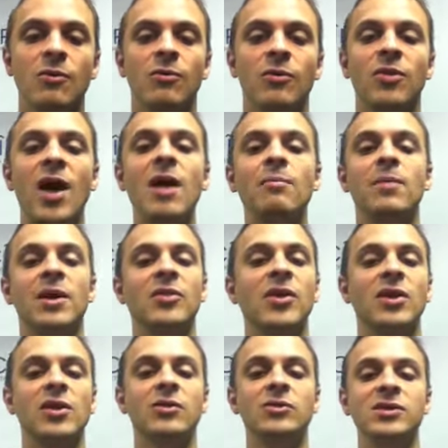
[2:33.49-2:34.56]
well, that meant
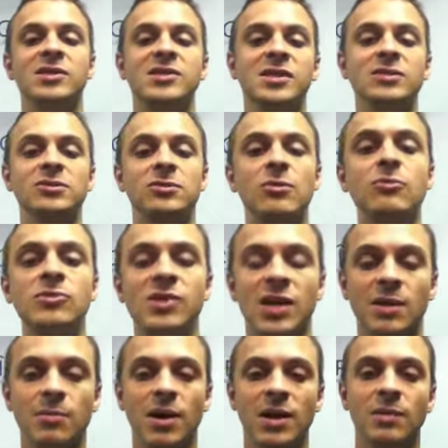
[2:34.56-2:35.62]
that you at least didn't lose
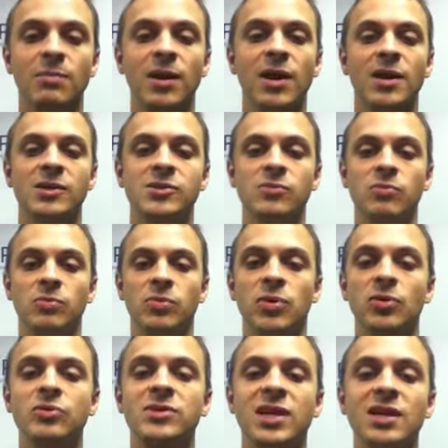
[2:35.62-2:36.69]
any money because
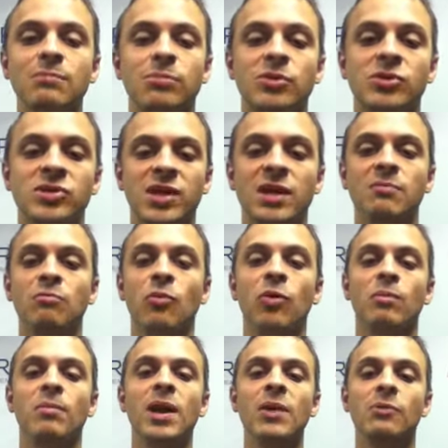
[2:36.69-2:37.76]
13%
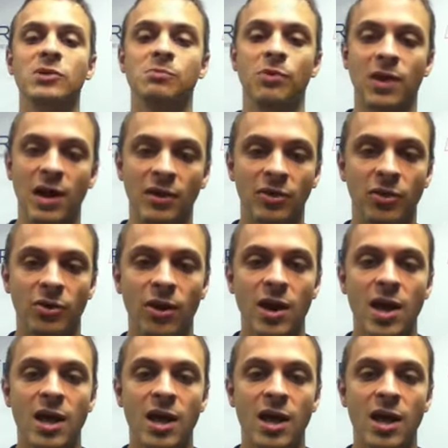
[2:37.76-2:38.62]
more money was put out there.